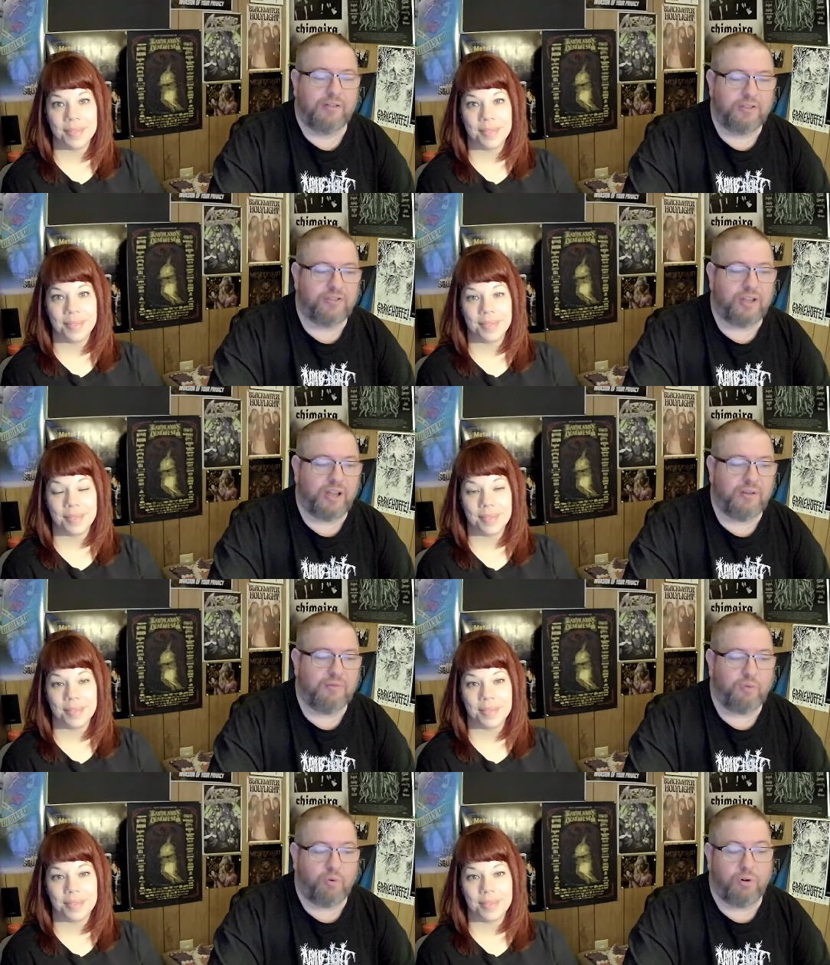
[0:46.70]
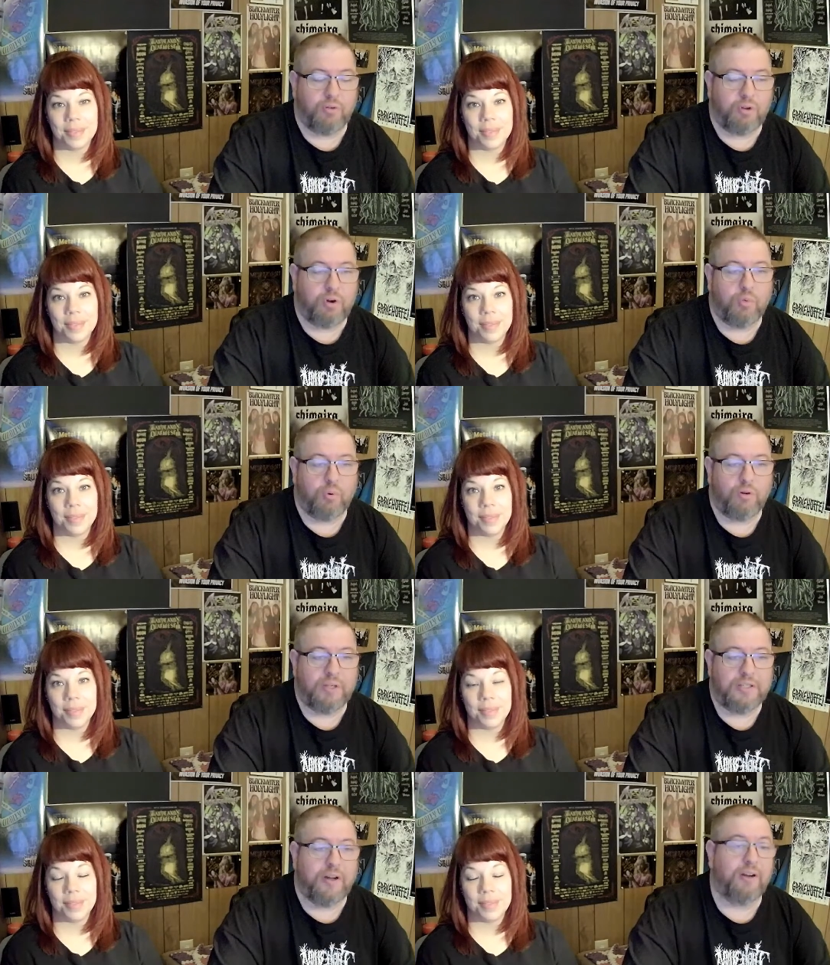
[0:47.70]
Speaker 1: This time for Don't
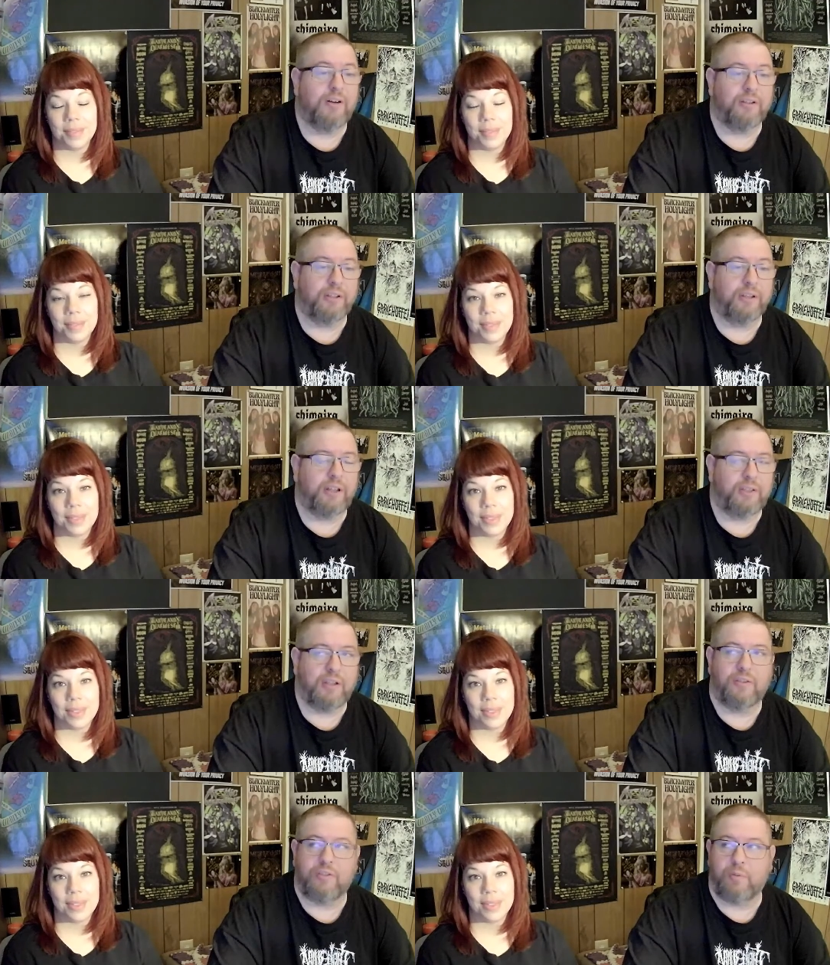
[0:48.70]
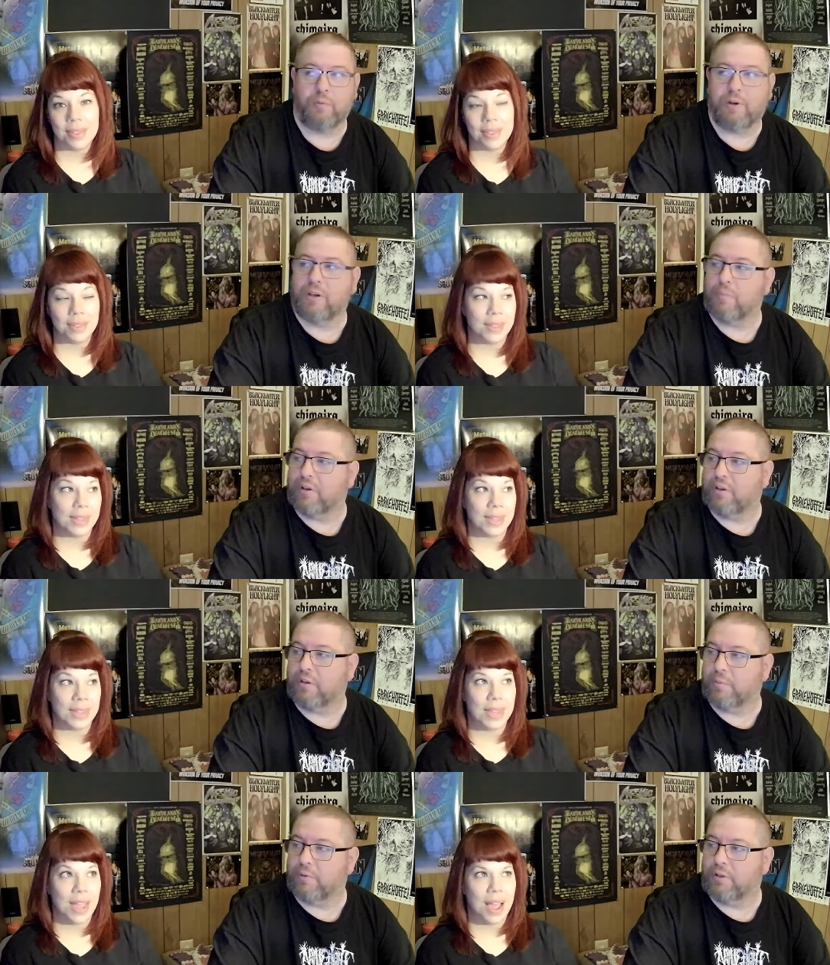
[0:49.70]
Worry, Darling. I think someone recommended
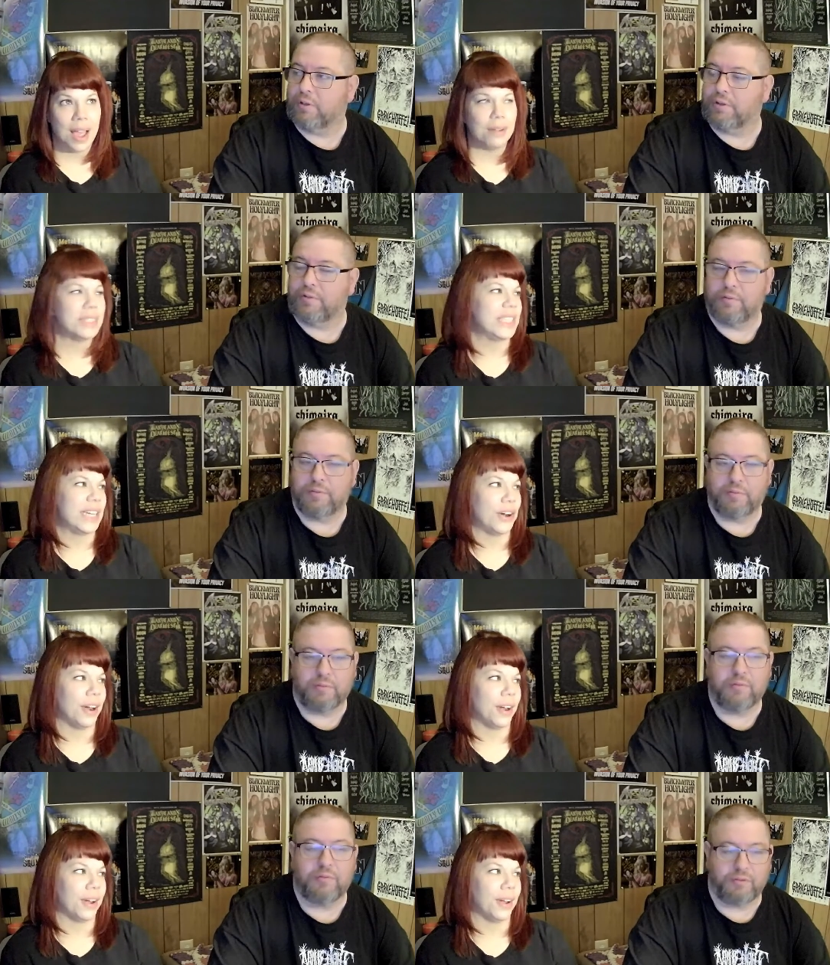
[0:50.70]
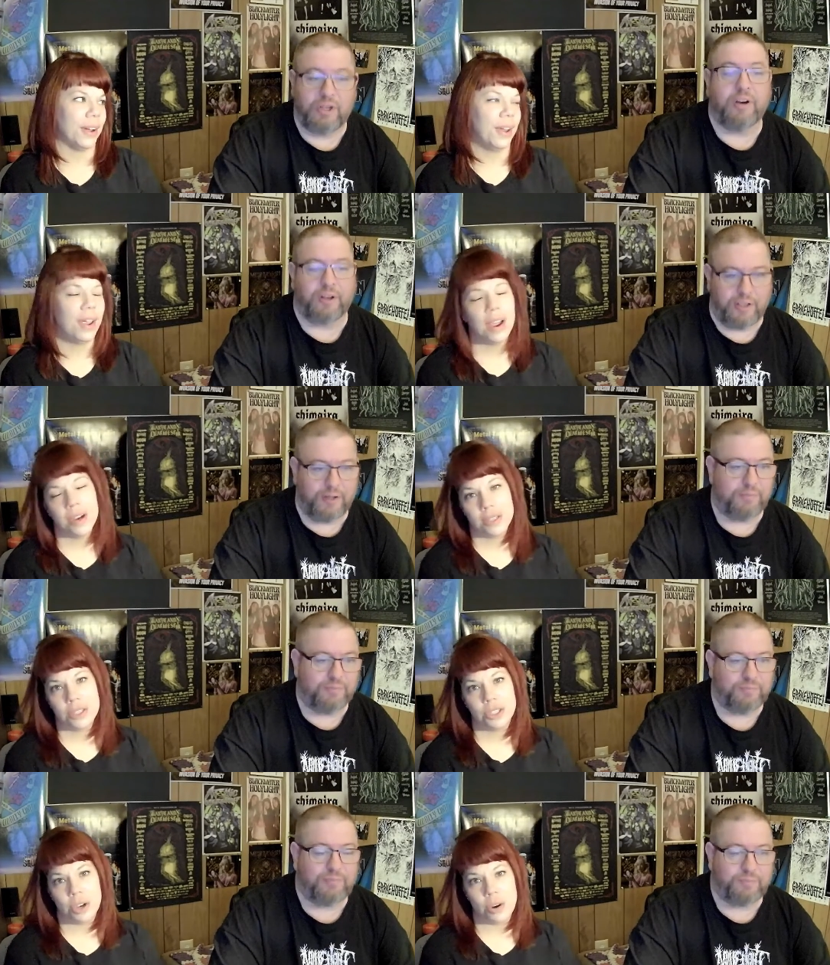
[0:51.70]
it. We, uh, it was Derek. Derek, yeah.
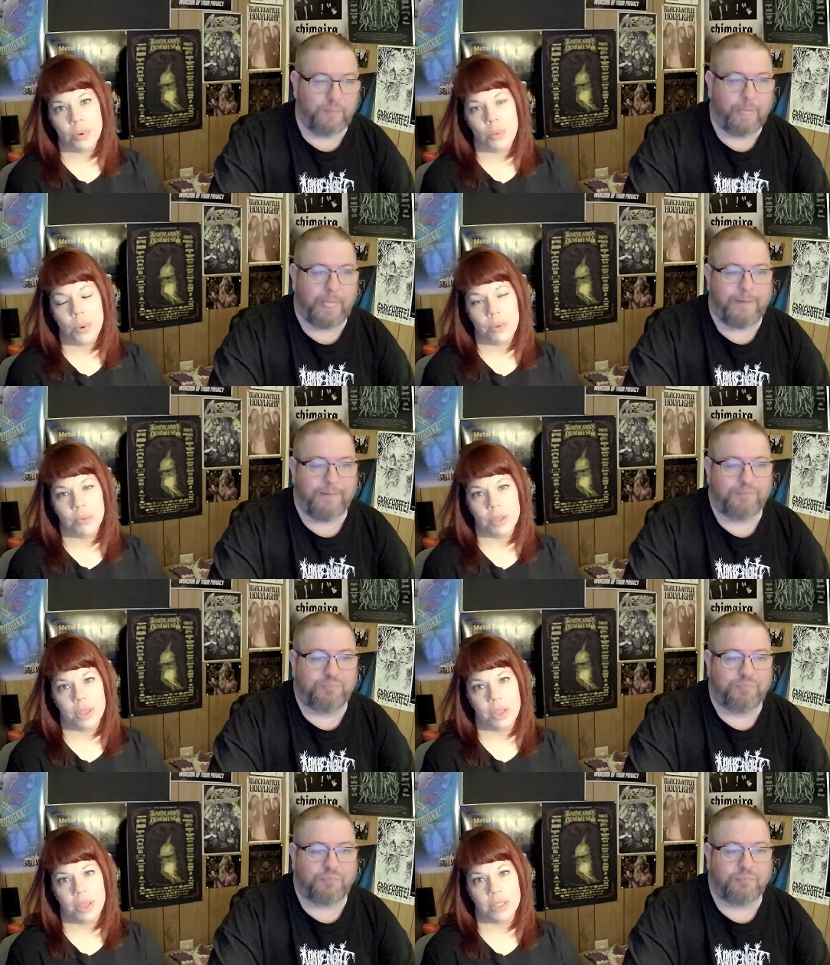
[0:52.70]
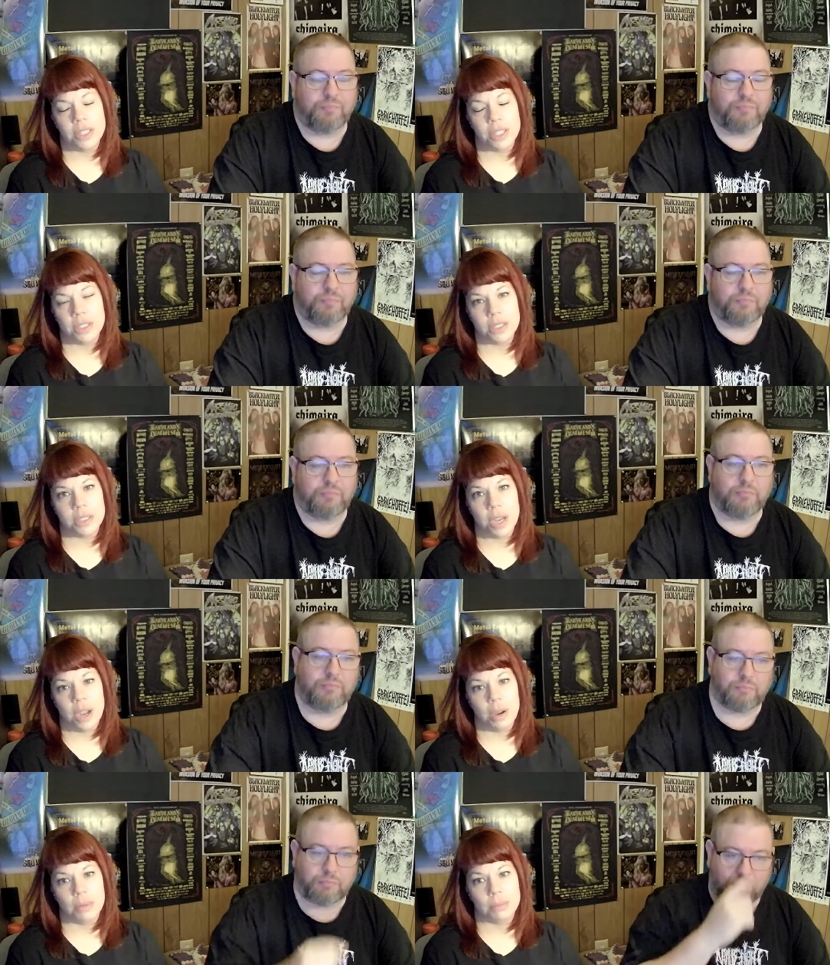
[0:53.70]
Speaker 2: So we really didn't
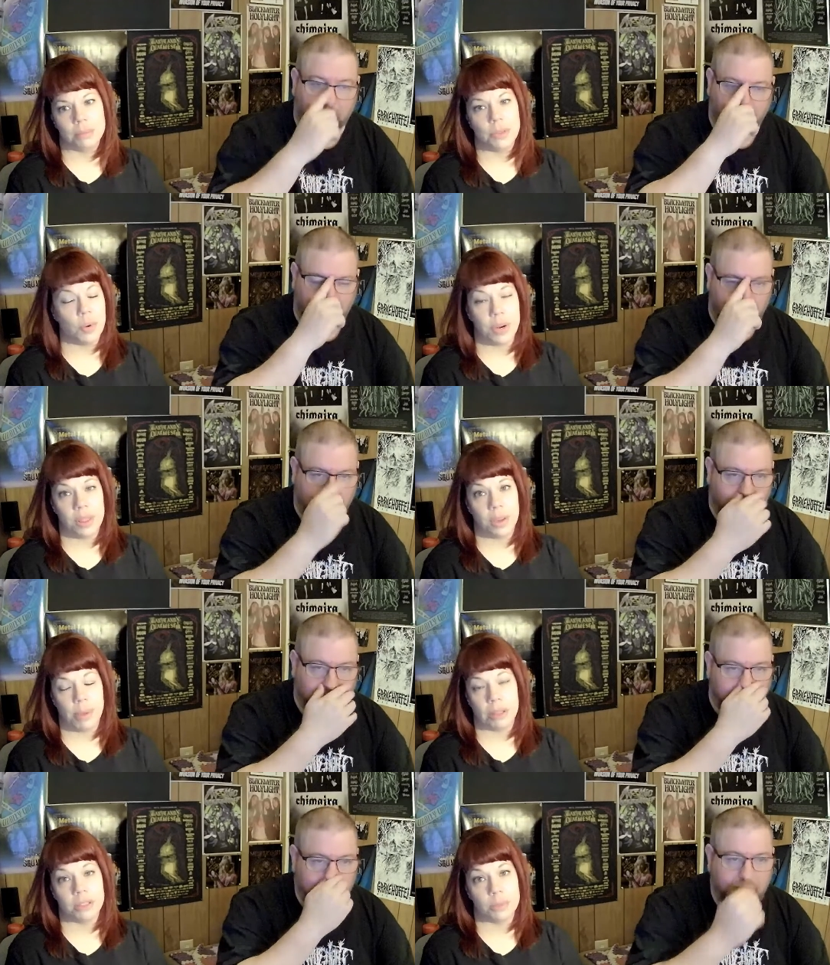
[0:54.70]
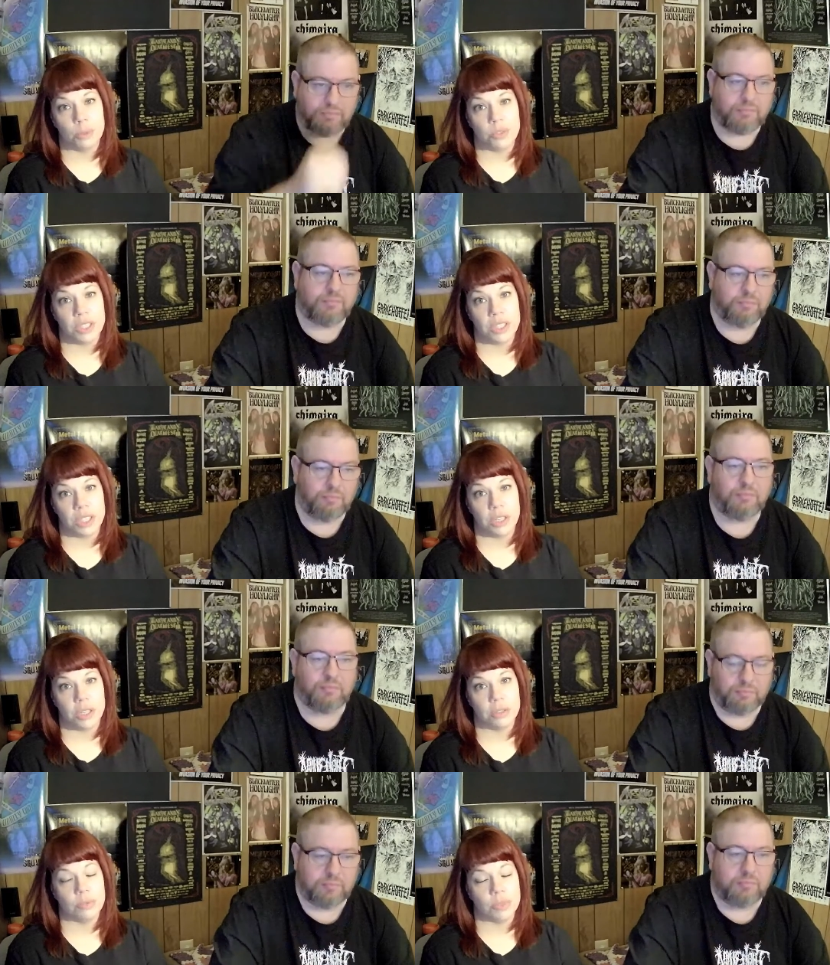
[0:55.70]
um, know anything about this movie, and
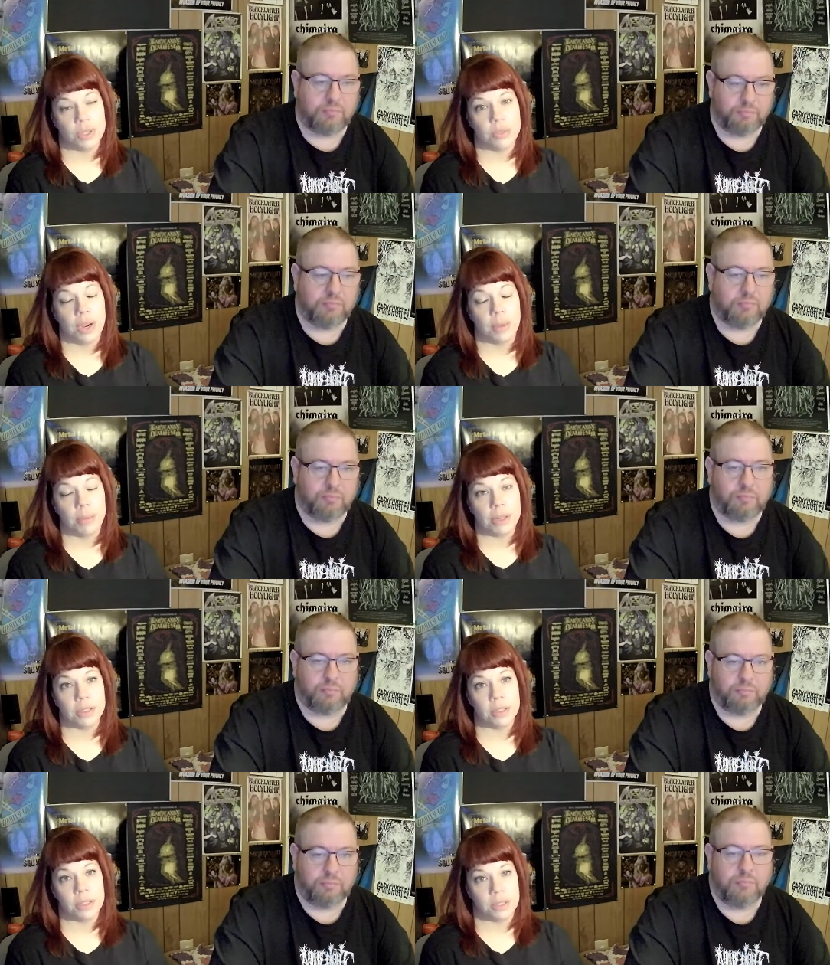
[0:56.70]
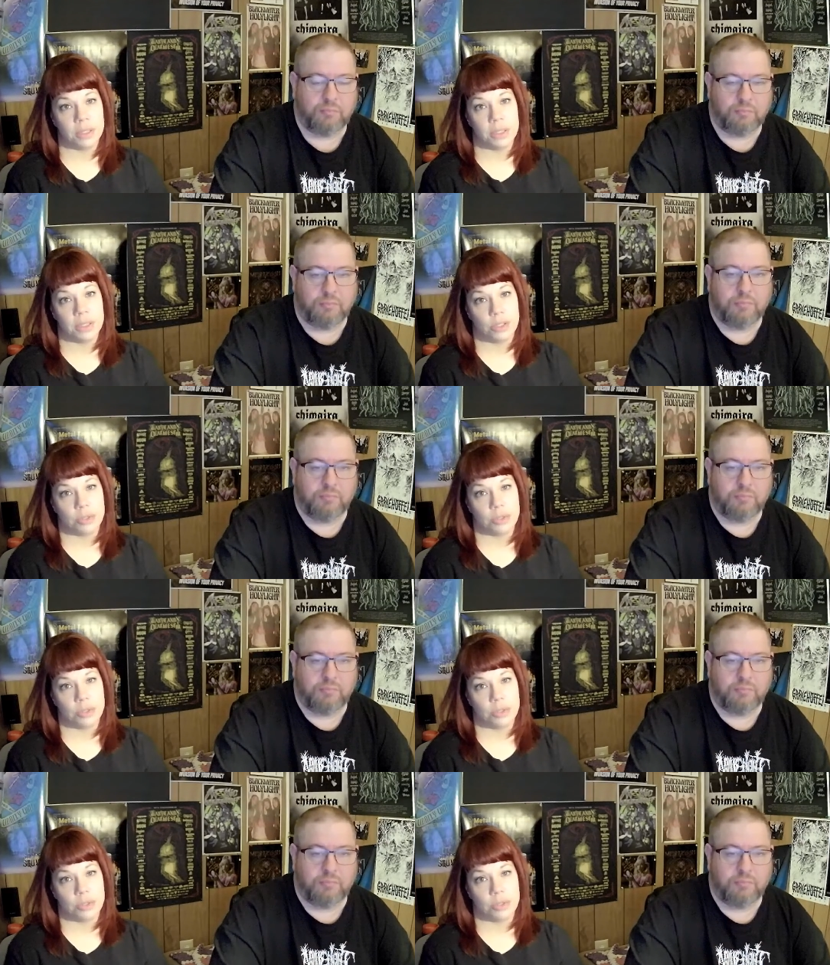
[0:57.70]
Derek really recommended to see the